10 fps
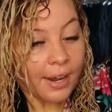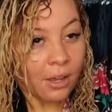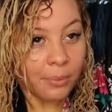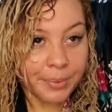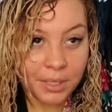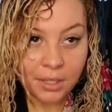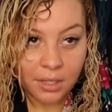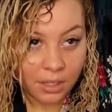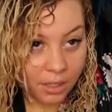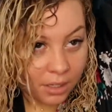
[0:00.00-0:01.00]
helps
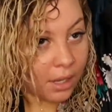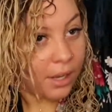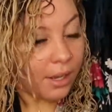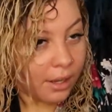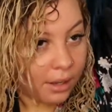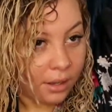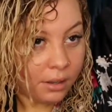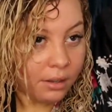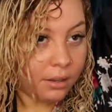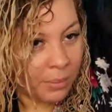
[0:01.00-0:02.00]
the,
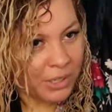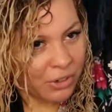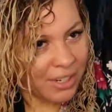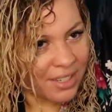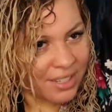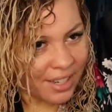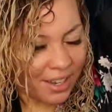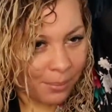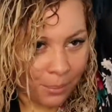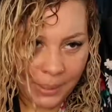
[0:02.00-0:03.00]
what am I trying to
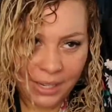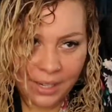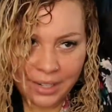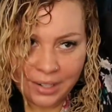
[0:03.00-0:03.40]
say, man?